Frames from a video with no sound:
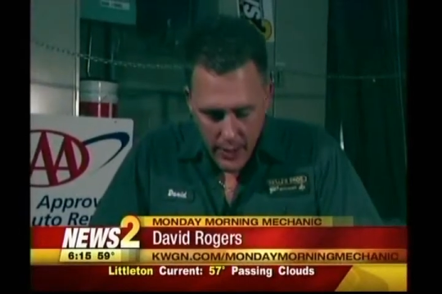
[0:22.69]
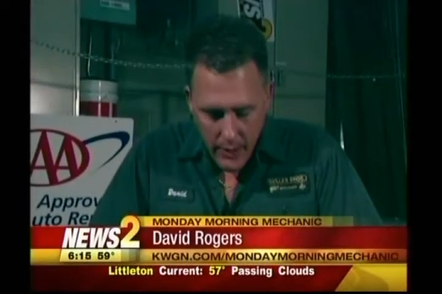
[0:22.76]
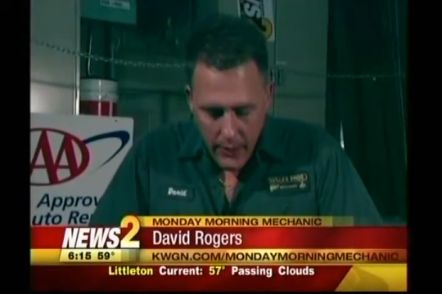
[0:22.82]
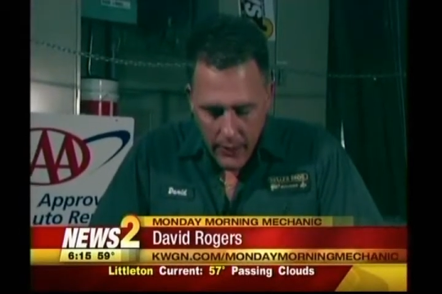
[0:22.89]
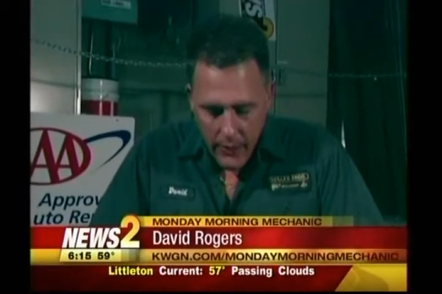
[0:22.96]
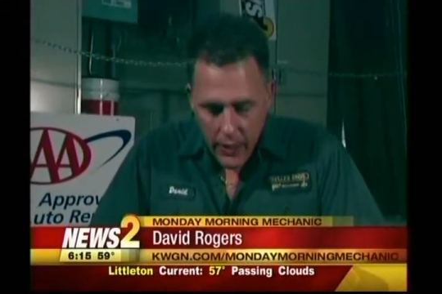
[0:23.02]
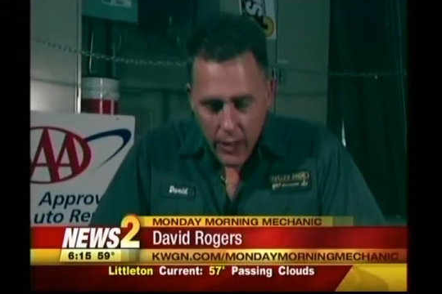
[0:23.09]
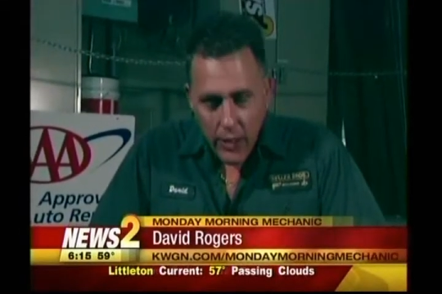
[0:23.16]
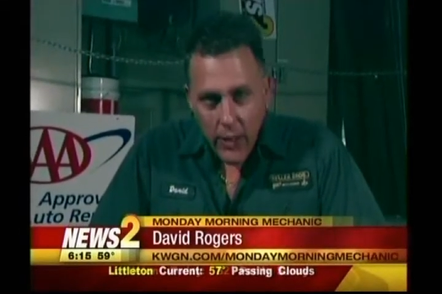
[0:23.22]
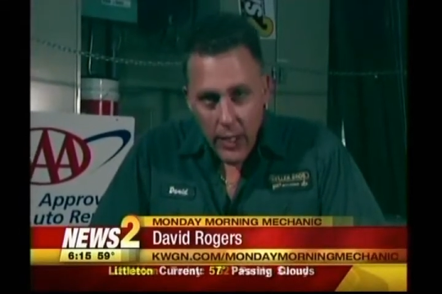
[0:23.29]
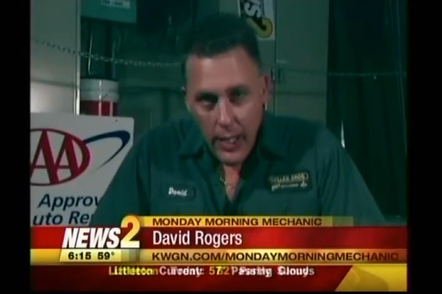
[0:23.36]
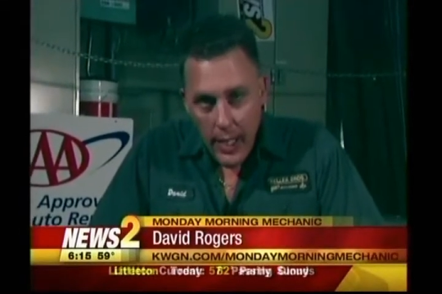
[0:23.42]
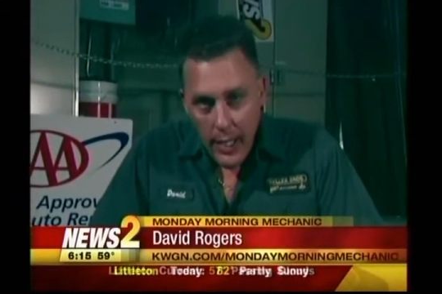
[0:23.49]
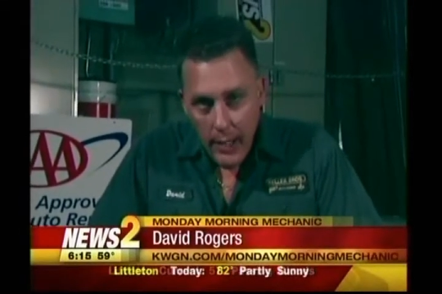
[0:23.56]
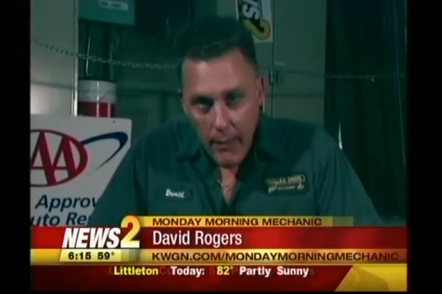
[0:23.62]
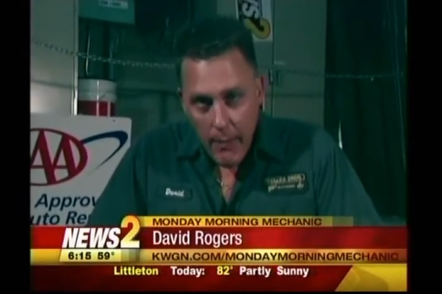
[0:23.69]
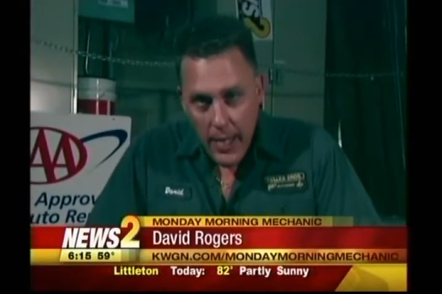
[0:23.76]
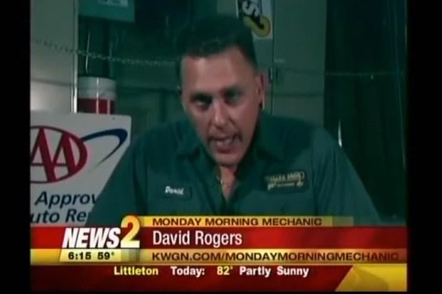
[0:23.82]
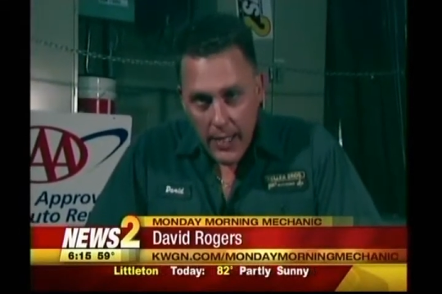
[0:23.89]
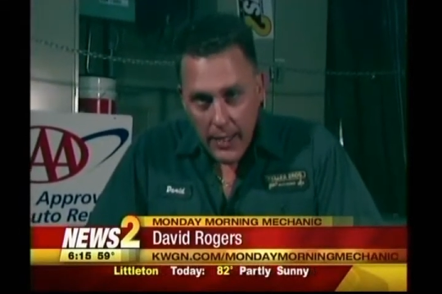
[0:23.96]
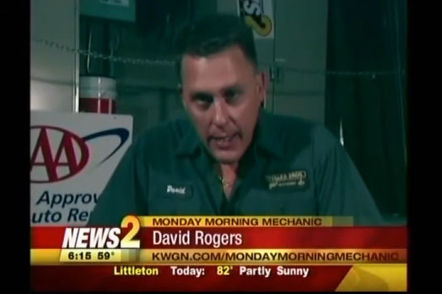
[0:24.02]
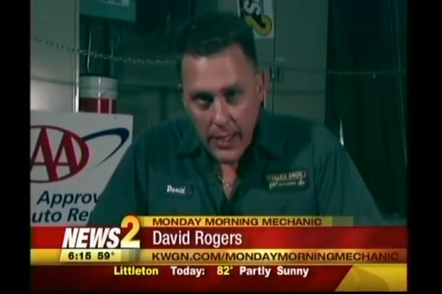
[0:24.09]
you, good and
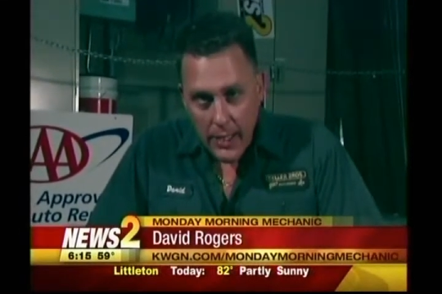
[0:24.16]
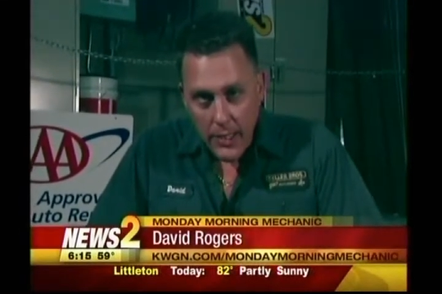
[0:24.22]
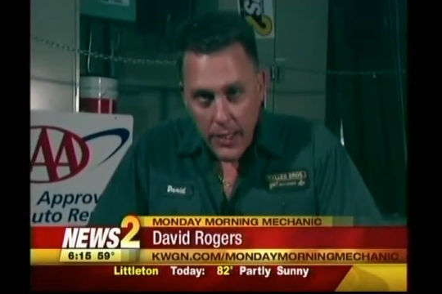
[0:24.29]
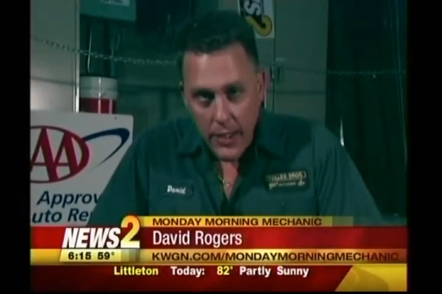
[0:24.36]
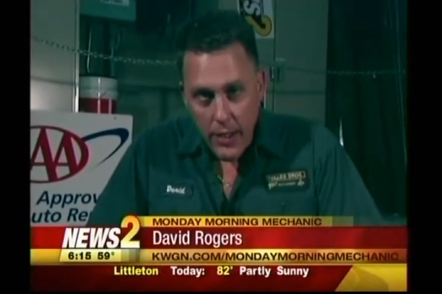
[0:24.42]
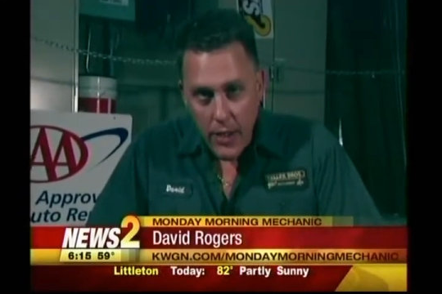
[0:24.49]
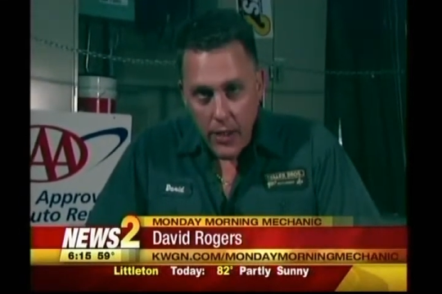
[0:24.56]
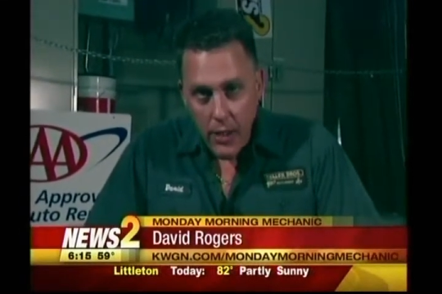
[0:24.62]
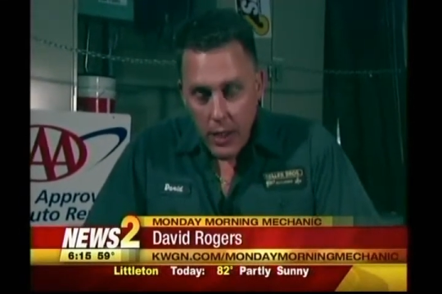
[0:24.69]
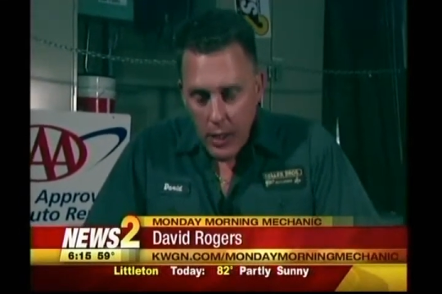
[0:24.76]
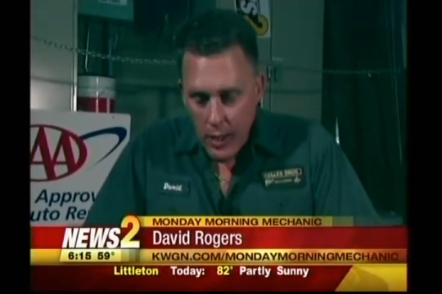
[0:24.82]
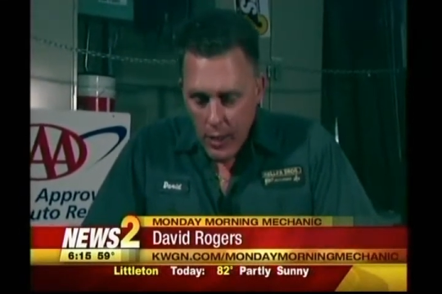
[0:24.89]
bad things here.